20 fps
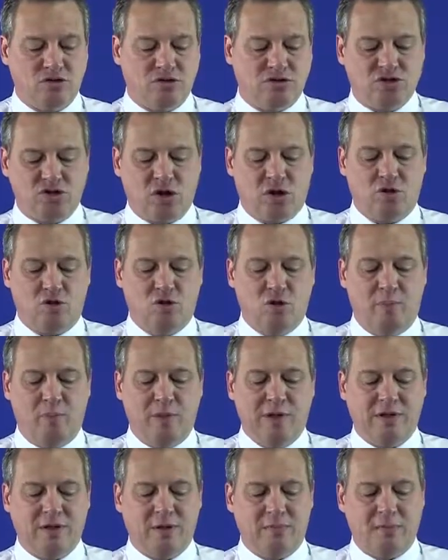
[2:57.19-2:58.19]
start
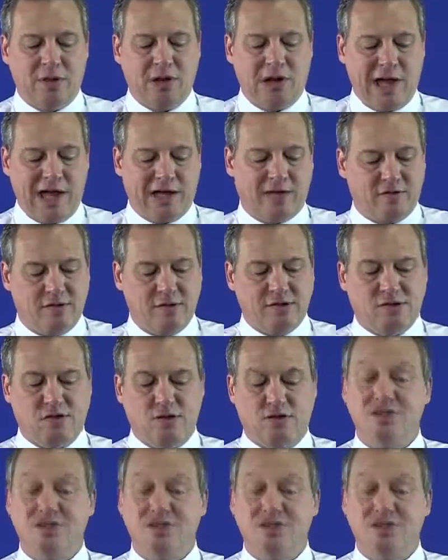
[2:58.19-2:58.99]
ripping them like this.